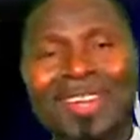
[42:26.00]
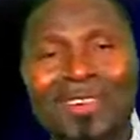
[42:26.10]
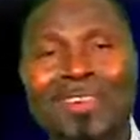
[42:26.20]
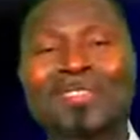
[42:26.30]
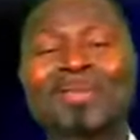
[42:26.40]

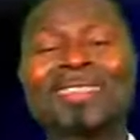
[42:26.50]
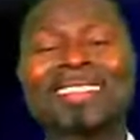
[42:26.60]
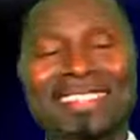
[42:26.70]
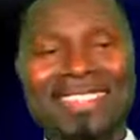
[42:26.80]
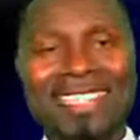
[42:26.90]

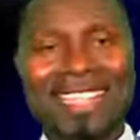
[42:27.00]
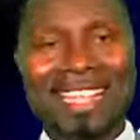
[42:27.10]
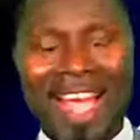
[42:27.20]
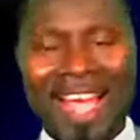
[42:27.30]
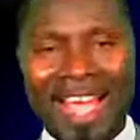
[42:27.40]
contribution,
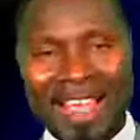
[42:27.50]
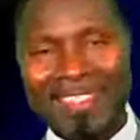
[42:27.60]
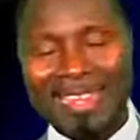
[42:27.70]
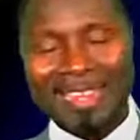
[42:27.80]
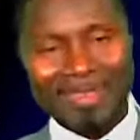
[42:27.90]

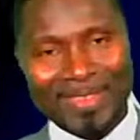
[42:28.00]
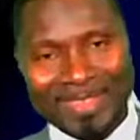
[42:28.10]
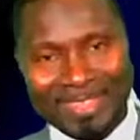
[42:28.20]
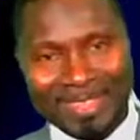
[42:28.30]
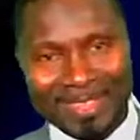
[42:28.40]
ask any
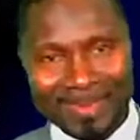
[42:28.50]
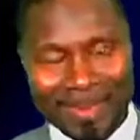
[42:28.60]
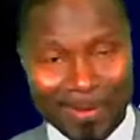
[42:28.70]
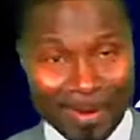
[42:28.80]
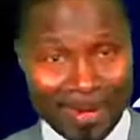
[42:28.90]
question,
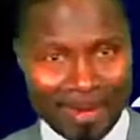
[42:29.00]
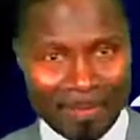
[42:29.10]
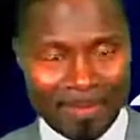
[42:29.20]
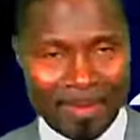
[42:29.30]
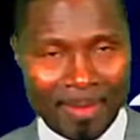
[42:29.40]
you're
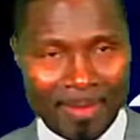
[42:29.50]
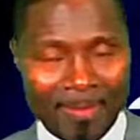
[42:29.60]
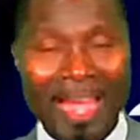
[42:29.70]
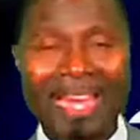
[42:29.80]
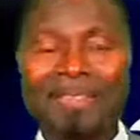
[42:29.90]
welcome.
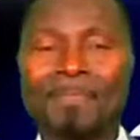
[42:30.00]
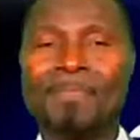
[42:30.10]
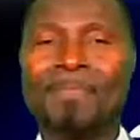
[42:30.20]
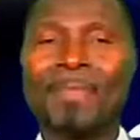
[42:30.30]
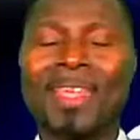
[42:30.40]
Right.
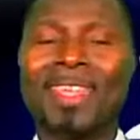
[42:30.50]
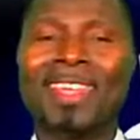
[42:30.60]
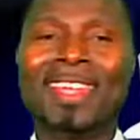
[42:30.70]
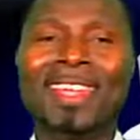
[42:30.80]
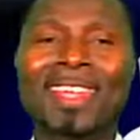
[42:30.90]

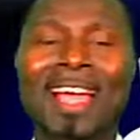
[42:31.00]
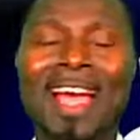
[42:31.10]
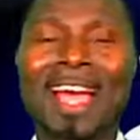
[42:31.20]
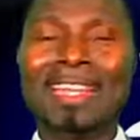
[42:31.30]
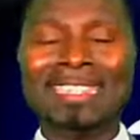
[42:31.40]

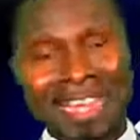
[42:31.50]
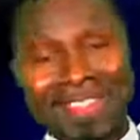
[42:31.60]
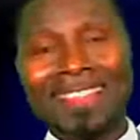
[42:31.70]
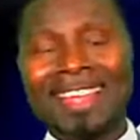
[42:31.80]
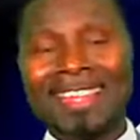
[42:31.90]

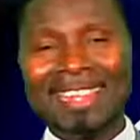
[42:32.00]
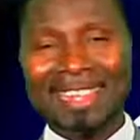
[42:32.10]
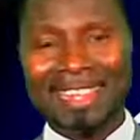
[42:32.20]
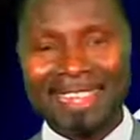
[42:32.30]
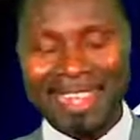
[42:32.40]

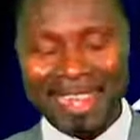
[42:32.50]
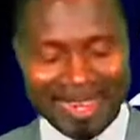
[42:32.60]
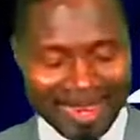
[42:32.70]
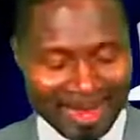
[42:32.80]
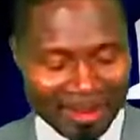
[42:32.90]
Yesterday,
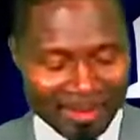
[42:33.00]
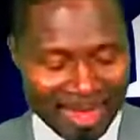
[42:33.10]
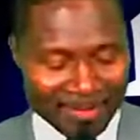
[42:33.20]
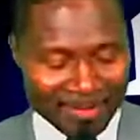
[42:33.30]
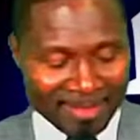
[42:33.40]
I
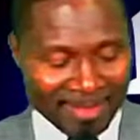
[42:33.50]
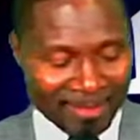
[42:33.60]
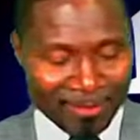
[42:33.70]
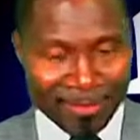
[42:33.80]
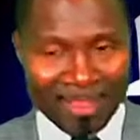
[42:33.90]
have just a
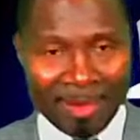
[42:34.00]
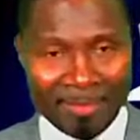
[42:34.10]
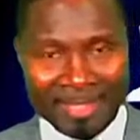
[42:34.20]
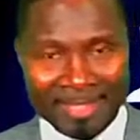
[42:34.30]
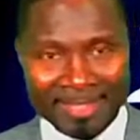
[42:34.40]
short
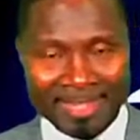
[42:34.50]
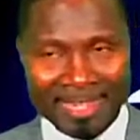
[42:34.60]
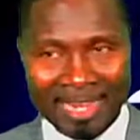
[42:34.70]
update.